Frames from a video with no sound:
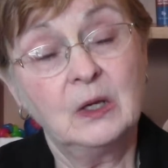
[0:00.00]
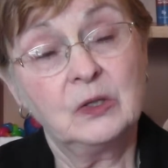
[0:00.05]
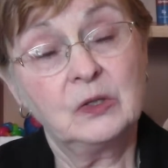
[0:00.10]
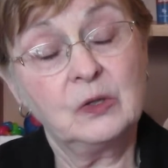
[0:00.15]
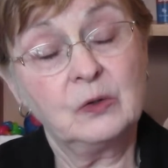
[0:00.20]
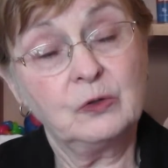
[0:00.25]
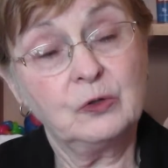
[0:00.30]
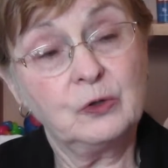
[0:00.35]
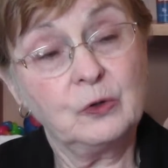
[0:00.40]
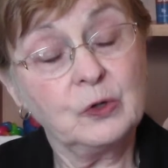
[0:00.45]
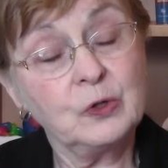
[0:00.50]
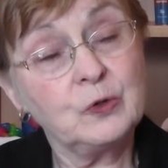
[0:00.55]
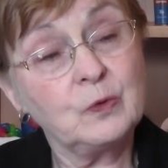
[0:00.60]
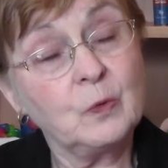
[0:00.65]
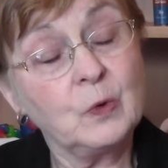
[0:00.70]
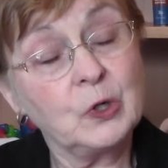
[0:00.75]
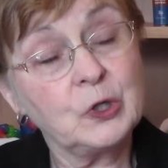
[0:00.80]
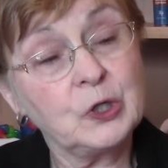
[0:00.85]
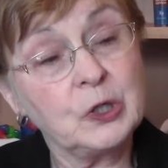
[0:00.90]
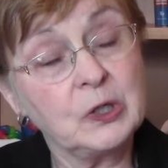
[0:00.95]
So George
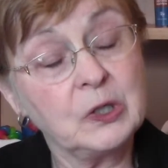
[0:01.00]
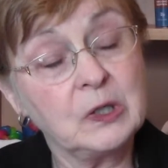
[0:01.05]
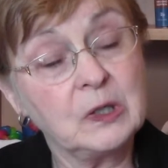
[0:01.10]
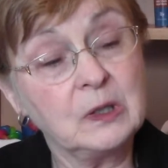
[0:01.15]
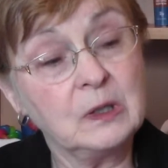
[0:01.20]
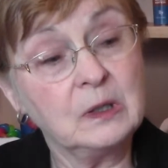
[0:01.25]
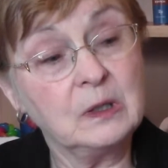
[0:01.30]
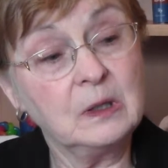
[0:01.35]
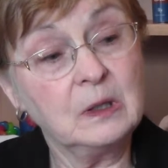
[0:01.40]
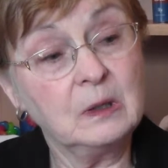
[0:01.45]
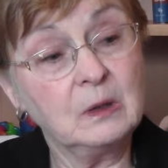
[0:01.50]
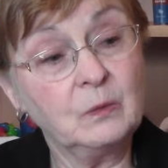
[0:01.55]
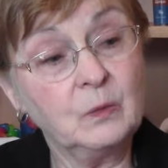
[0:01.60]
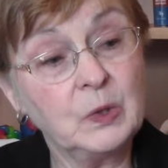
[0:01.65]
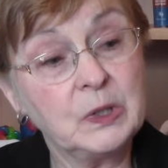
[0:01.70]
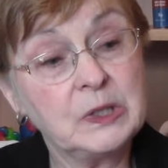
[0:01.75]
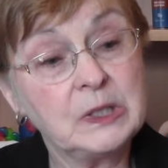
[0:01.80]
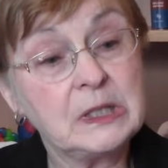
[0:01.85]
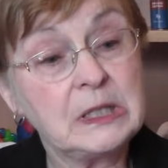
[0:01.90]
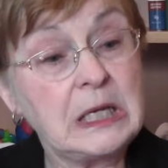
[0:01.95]
Washington
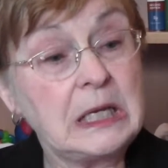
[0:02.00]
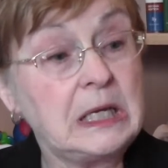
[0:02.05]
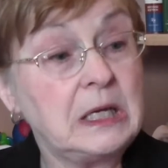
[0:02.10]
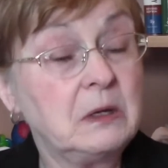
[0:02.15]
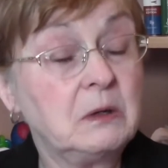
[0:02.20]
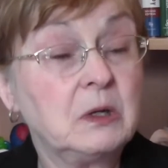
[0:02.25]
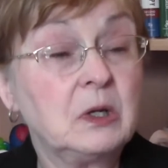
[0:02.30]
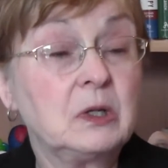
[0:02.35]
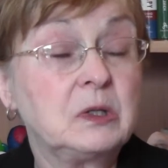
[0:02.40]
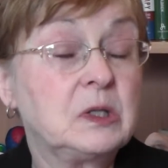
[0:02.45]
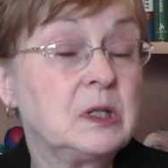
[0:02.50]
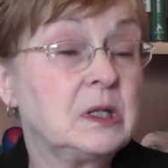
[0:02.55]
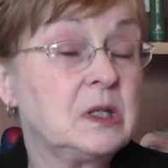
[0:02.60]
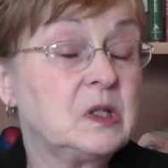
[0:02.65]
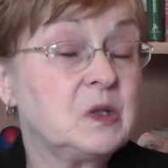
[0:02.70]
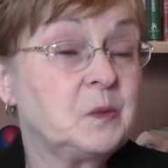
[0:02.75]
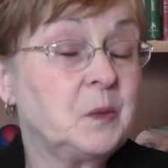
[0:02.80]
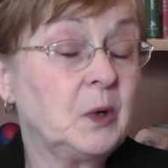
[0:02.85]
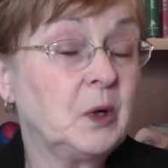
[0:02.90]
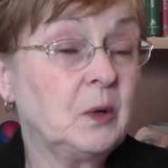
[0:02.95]
was saying, let's
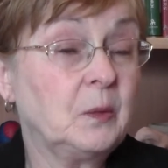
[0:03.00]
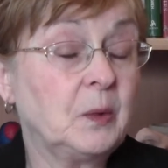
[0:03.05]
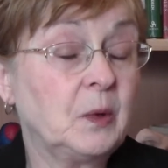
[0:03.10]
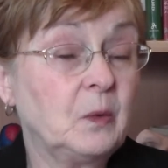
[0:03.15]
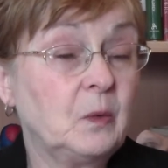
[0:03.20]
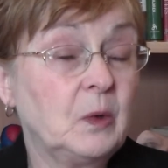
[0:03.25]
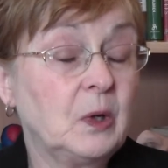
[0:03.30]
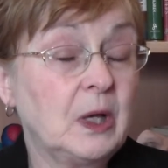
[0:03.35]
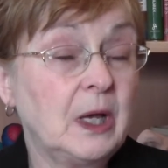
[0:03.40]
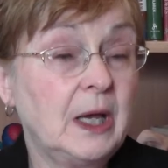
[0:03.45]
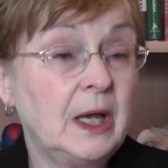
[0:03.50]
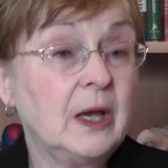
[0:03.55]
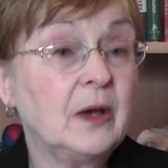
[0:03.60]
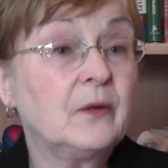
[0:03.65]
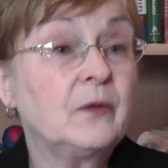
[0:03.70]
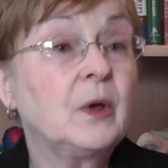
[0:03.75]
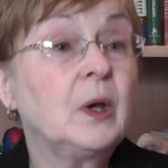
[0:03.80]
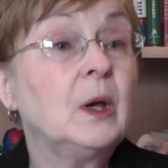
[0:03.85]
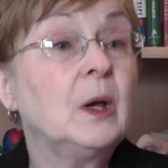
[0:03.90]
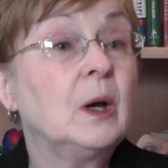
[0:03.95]
experiment. We'll
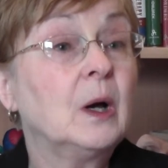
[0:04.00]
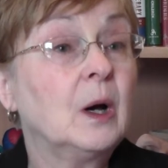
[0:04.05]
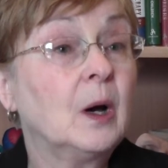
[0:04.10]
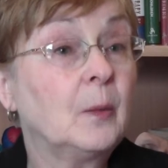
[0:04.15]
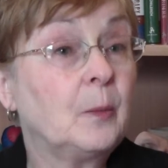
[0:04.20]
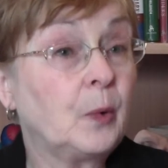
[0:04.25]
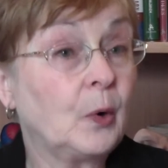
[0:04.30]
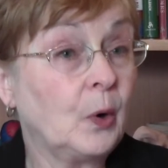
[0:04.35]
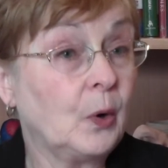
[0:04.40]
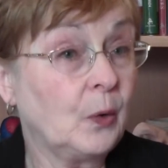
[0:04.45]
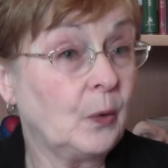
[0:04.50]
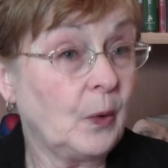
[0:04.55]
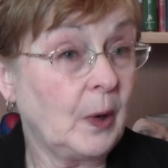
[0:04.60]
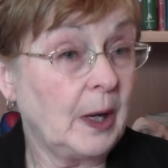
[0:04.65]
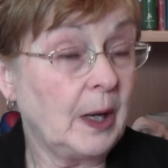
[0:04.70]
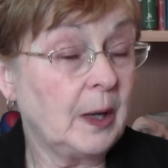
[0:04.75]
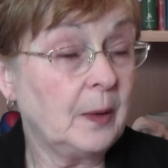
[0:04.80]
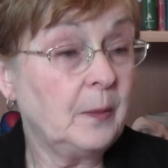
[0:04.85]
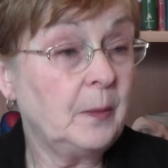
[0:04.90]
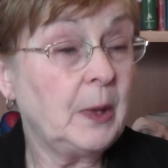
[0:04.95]
have a
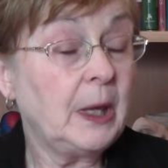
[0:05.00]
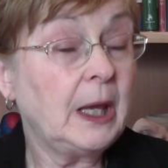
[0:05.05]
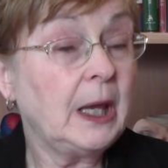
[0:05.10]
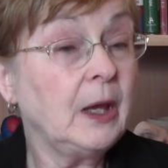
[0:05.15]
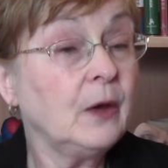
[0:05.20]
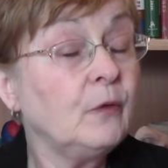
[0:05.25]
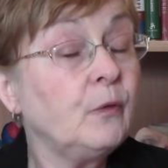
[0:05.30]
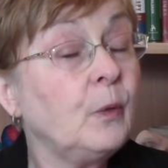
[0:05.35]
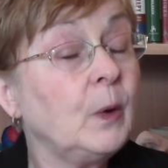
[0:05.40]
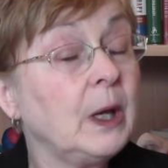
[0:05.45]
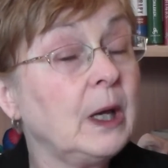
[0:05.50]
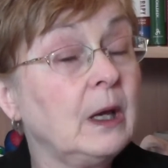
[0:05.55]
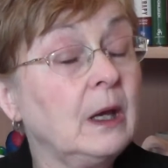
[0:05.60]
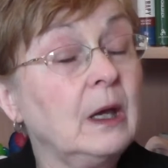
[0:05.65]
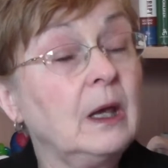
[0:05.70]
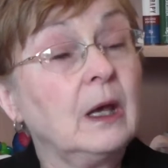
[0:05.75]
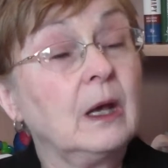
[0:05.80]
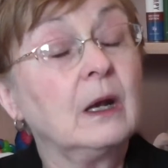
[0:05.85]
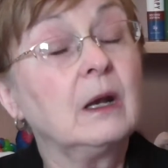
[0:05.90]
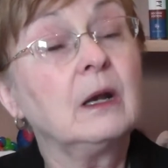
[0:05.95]
program if we
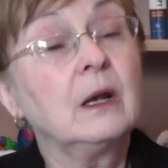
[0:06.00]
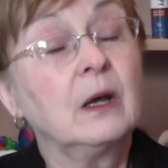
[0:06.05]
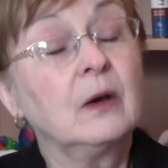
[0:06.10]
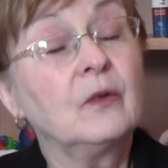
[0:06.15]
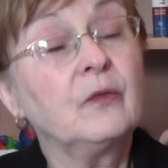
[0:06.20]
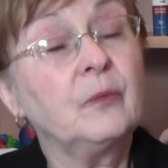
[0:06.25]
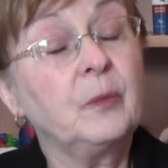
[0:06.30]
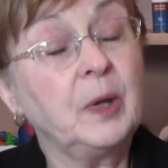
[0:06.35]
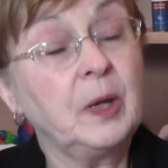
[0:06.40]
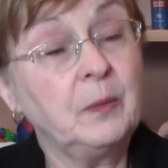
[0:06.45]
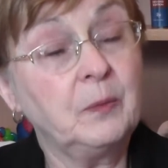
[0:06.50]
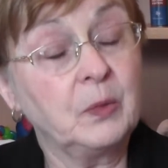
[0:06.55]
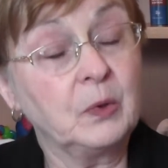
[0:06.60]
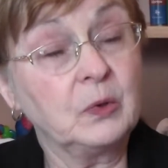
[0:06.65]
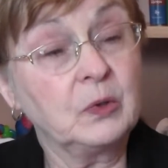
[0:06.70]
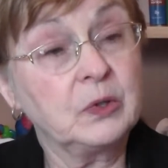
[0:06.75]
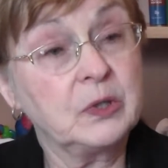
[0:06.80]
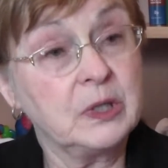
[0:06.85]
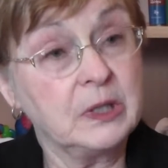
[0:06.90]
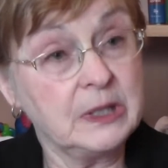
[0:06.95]
can get enough
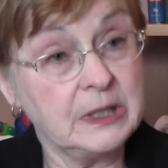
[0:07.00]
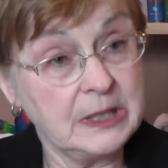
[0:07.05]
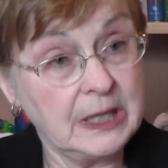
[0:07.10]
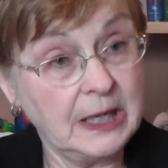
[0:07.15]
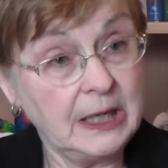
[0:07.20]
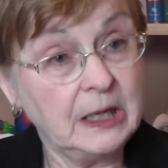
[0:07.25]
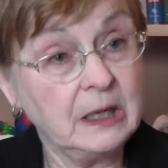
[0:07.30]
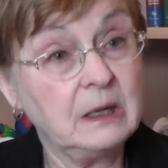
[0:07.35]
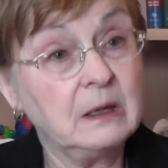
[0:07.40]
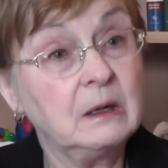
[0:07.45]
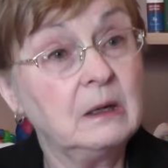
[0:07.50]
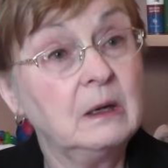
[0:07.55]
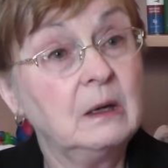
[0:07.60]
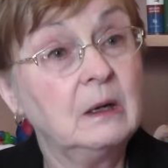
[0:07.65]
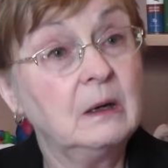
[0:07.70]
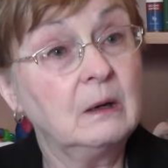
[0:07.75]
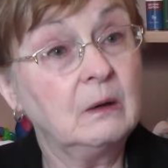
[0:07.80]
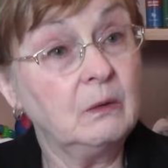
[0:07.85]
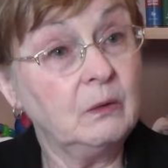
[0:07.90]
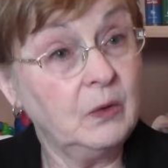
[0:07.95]
people to take
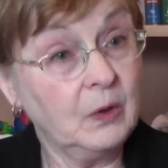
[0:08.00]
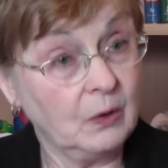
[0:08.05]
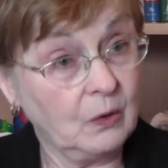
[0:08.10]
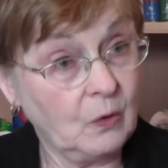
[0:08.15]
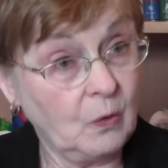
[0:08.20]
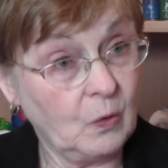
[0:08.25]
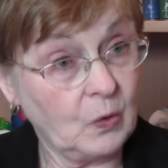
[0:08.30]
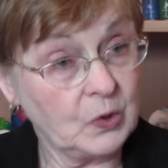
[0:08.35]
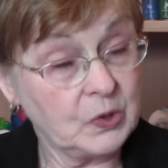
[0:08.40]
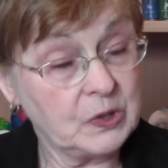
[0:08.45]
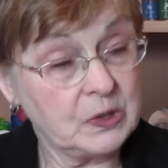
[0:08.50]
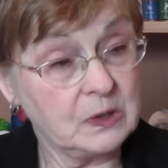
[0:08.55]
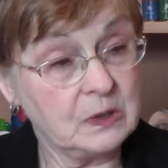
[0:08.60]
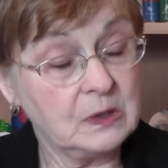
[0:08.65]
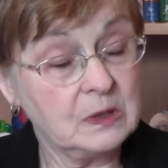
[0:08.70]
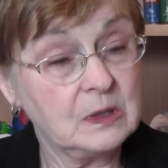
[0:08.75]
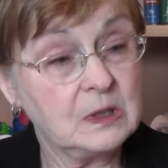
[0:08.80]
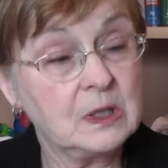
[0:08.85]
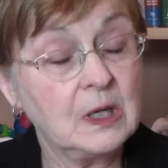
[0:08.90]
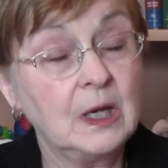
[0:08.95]
the
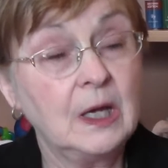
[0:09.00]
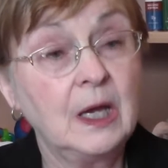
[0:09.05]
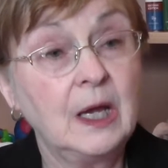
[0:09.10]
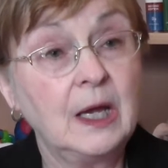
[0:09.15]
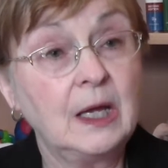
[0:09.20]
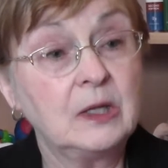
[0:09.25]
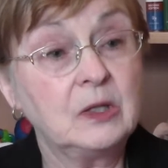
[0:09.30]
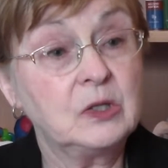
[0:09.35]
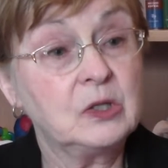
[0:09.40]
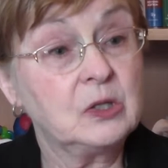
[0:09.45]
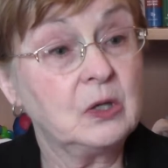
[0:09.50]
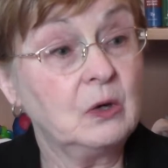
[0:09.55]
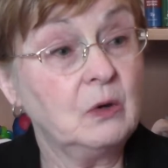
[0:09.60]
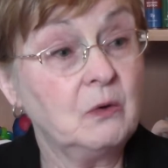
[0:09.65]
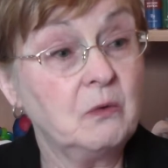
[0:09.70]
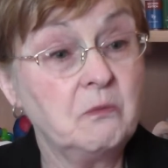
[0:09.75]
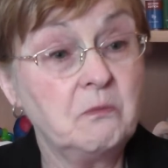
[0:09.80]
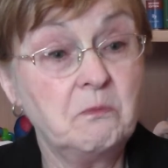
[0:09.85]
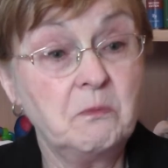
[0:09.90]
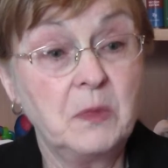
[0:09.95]
courses. And
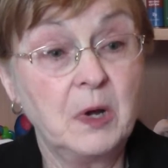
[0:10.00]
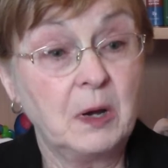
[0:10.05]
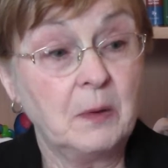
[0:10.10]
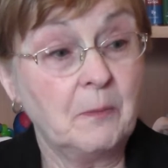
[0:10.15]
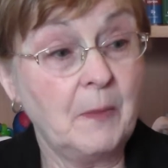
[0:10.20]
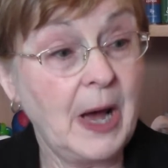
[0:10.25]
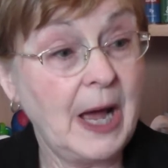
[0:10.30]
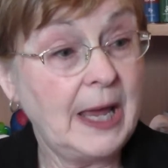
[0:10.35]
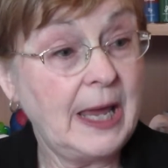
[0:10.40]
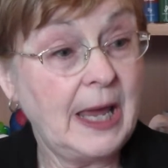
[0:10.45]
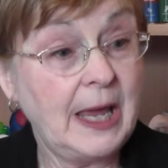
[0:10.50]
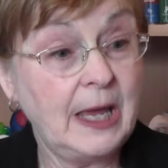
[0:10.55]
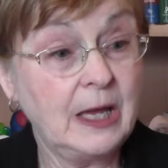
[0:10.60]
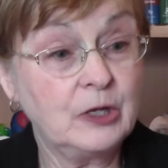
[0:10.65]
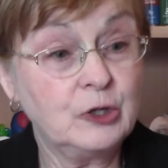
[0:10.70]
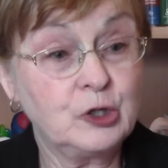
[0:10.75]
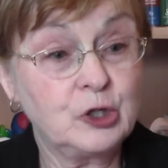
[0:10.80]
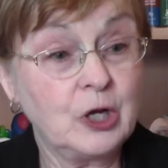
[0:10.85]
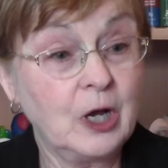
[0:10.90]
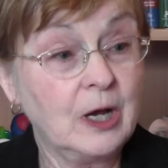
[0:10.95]
so my
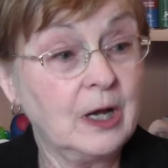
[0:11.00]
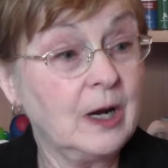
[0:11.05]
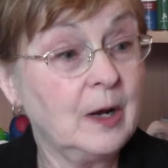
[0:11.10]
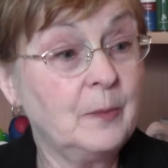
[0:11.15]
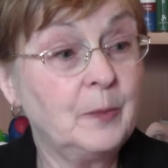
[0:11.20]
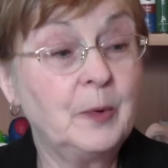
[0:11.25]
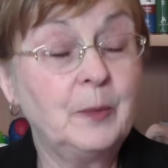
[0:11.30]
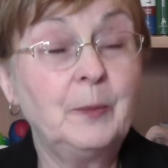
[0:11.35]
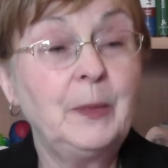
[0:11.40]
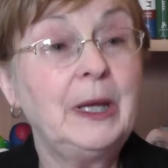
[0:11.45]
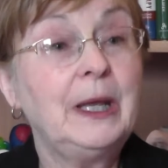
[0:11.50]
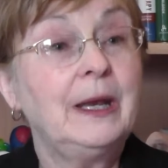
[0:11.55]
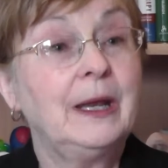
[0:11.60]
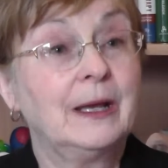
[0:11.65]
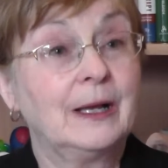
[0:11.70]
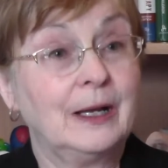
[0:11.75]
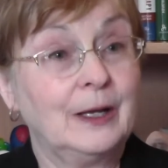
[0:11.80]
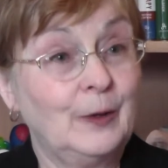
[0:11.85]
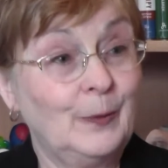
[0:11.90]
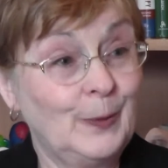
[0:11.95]
hand shot up
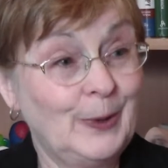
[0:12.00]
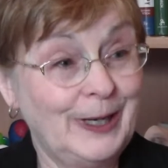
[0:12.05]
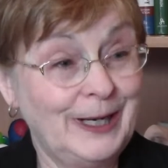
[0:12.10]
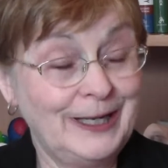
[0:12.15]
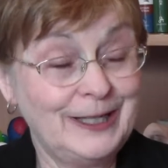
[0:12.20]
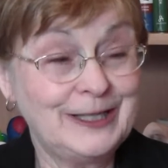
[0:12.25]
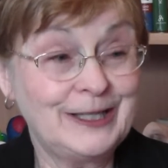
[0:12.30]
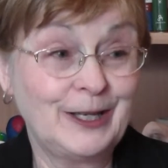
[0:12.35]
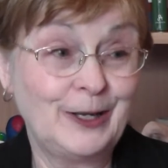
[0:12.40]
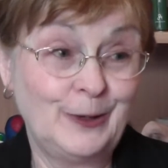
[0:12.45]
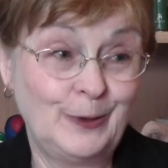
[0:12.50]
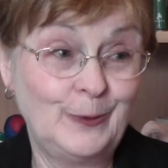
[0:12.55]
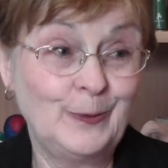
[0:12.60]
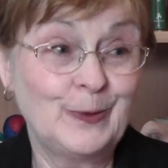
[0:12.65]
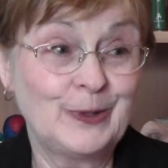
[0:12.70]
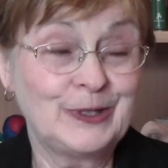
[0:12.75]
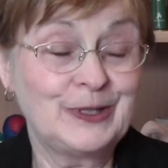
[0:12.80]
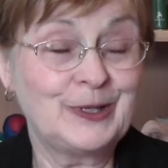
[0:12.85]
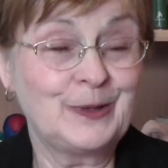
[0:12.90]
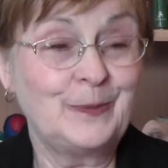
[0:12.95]
immediately when he said, who
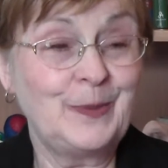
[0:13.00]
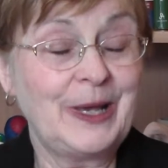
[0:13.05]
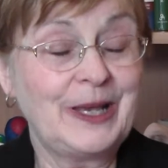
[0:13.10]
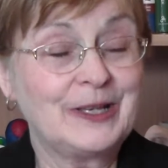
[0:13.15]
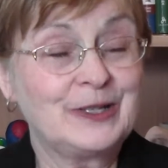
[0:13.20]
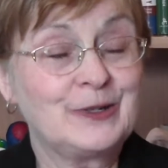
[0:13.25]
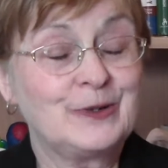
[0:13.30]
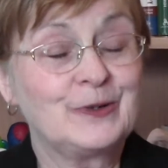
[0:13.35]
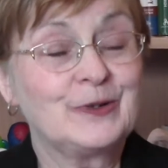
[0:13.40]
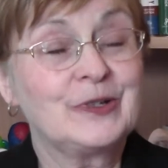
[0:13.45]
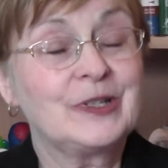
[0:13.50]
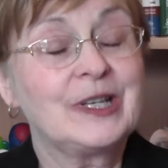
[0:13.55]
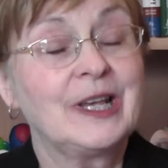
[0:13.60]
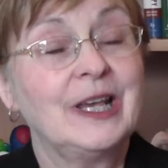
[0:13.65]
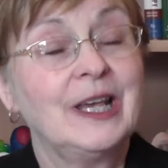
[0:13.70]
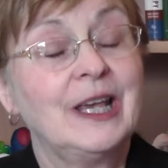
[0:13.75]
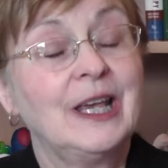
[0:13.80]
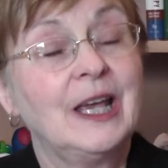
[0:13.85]
wants a master's?